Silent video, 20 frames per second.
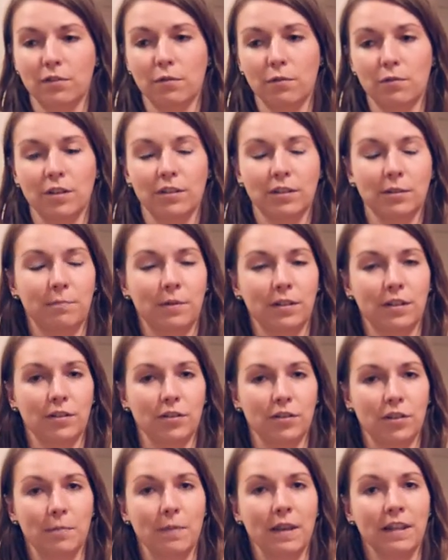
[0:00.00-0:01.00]
social
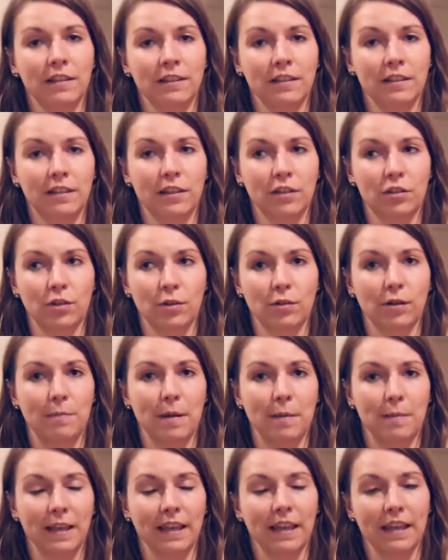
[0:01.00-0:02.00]
entrepreneurship in the Czech
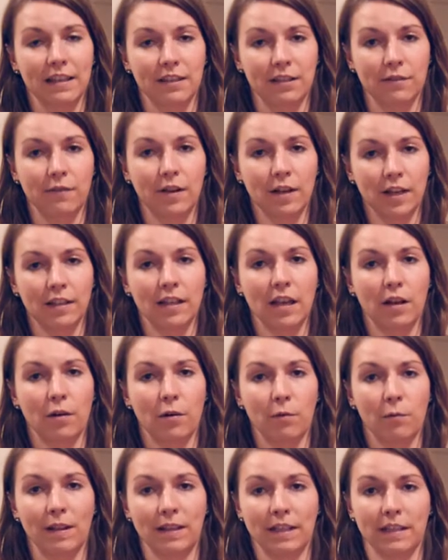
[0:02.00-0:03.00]
Republic is very
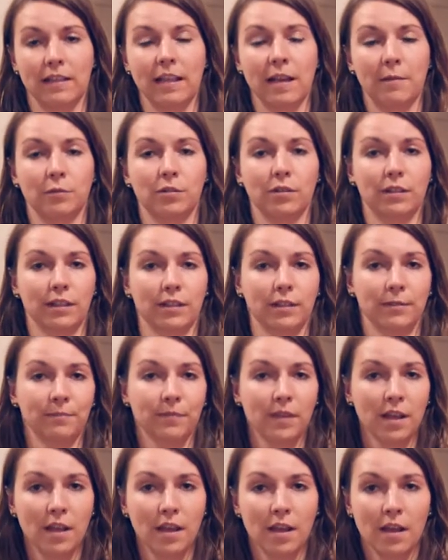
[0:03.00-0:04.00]
narrow when it comes to the